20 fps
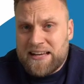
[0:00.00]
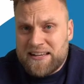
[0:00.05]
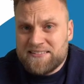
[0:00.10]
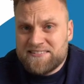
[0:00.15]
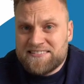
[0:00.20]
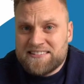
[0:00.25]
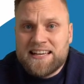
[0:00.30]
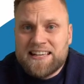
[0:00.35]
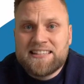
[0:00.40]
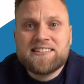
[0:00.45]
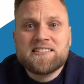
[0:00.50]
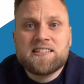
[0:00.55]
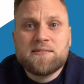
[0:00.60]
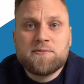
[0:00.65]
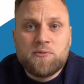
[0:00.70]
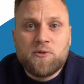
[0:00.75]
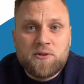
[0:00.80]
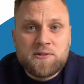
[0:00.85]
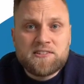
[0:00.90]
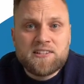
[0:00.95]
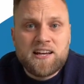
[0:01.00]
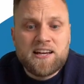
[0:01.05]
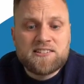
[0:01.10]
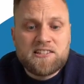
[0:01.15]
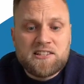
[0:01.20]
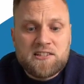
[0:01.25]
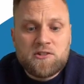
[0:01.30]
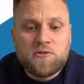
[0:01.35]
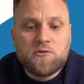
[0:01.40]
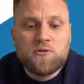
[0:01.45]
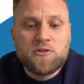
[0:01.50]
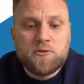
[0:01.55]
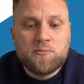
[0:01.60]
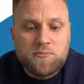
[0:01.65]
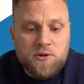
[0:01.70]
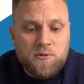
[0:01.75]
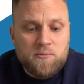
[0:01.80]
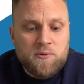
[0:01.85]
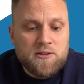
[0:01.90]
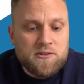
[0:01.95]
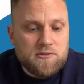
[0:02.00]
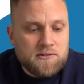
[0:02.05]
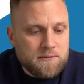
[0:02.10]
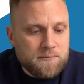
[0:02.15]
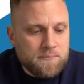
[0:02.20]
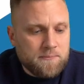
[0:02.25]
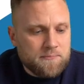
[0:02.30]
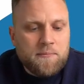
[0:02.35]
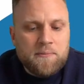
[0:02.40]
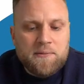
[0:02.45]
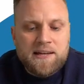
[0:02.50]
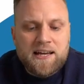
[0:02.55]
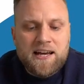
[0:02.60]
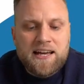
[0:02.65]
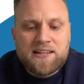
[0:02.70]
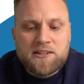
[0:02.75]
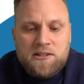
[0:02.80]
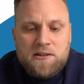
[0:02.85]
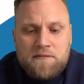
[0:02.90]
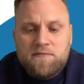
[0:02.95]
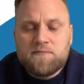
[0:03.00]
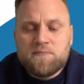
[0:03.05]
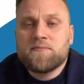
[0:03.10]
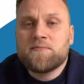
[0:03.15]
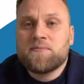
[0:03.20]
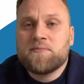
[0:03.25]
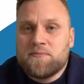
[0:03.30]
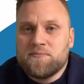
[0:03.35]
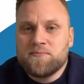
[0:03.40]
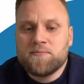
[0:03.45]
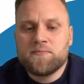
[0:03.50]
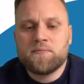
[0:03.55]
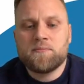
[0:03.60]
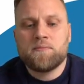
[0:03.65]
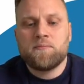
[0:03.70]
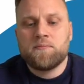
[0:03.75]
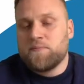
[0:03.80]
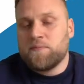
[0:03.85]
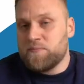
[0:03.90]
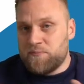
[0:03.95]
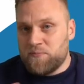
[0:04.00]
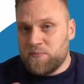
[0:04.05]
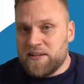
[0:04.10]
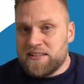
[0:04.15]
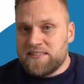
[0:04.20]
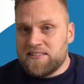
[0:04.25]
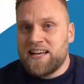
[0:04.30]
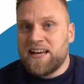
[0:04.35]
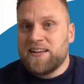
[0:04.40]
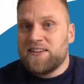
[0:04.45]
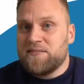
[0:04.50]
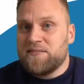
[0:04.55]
19.90 euros per month. And with that,